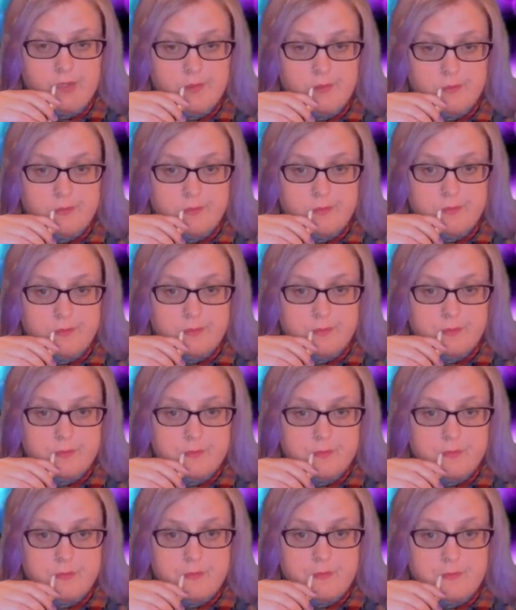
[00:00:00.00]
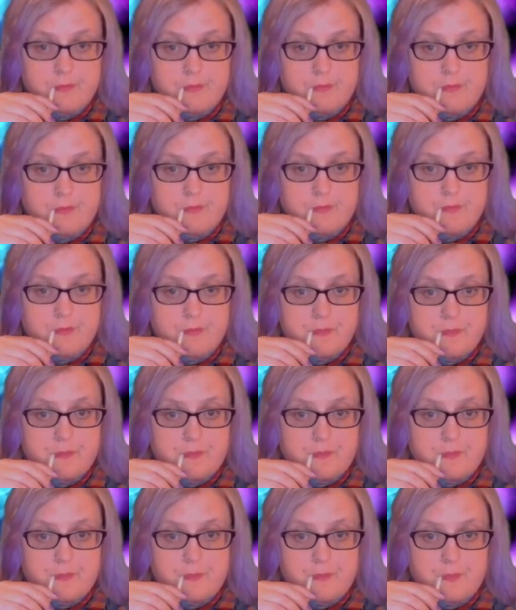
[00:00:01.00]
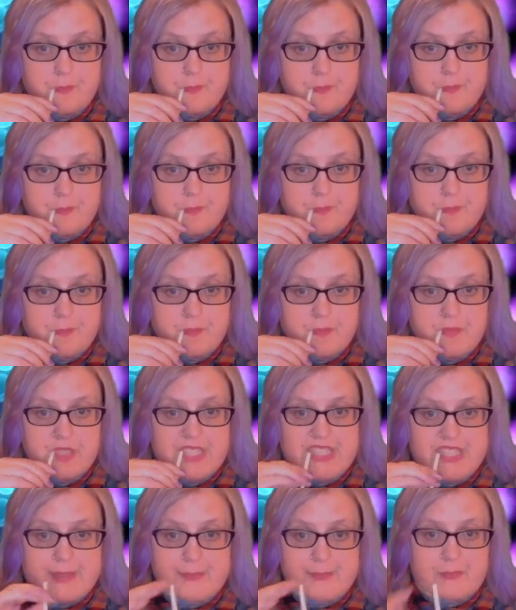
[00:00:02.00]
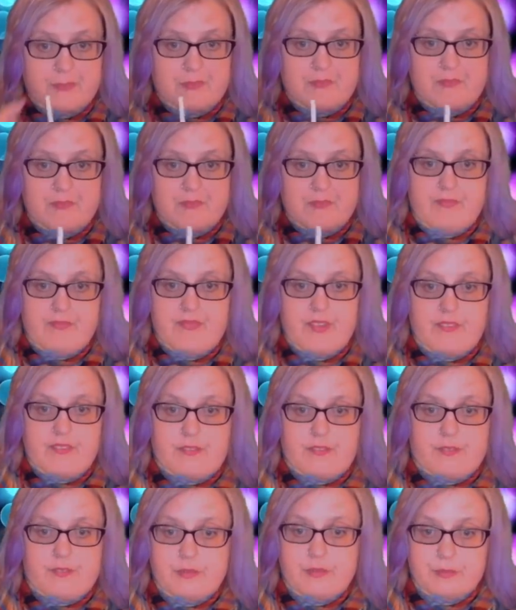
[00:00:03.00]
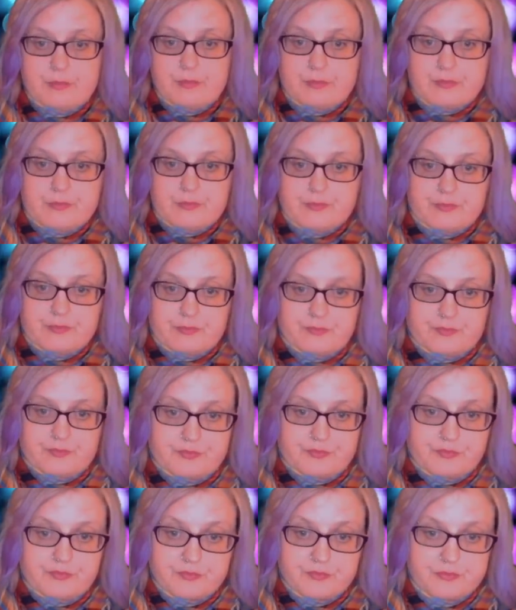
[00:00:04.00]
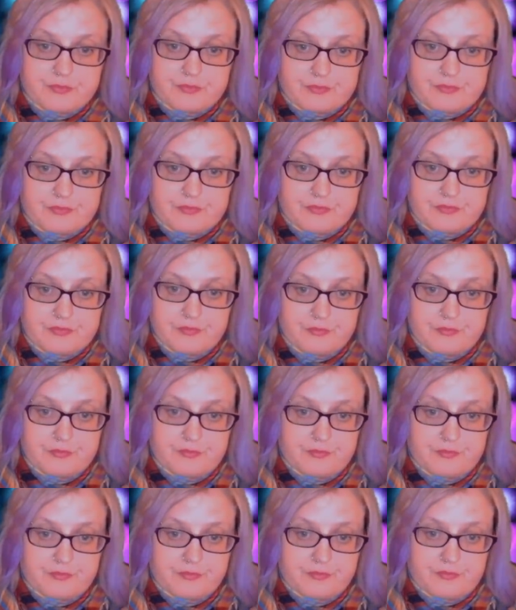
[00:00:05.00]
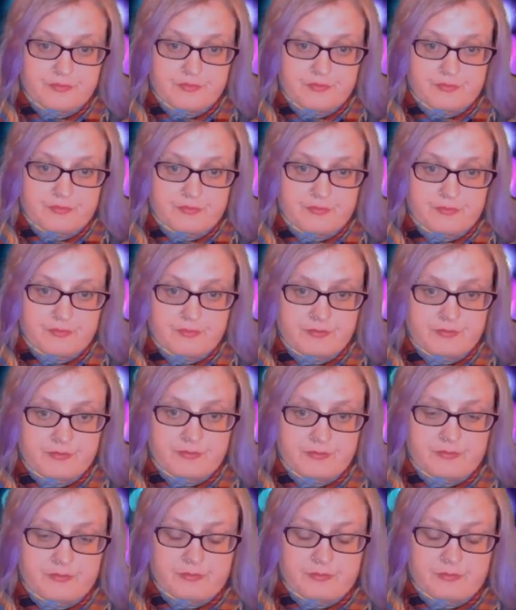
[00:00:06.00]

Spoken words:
(not speaking)